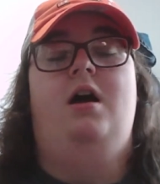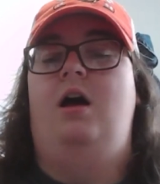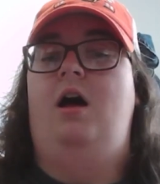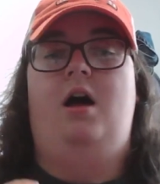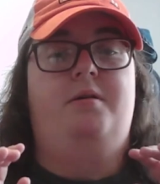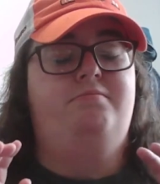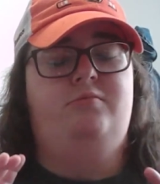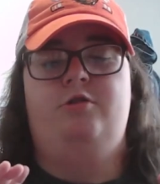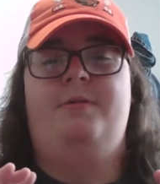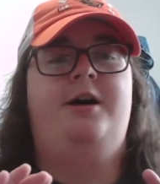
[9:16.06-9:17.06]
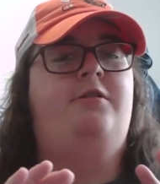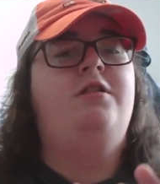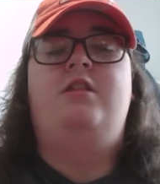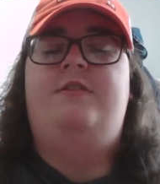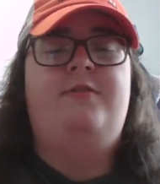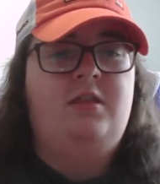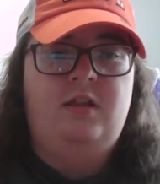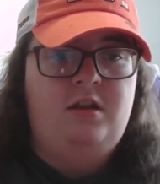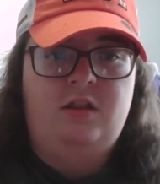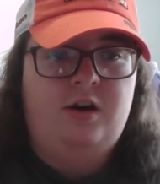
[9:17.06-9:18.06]
Ramondre
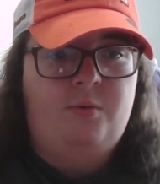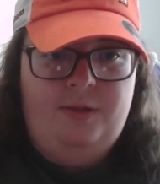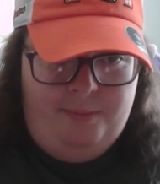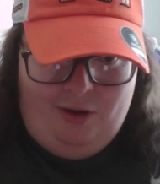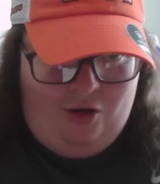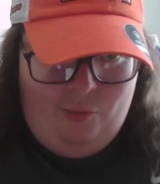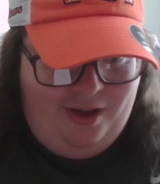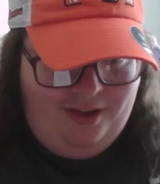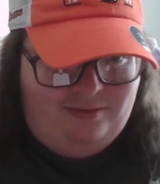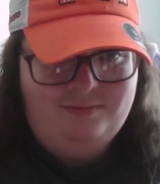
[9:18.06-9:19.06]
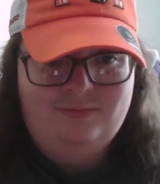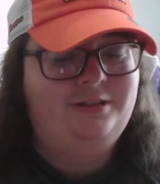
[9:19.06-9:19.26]
Stevenson's going to run the ball well.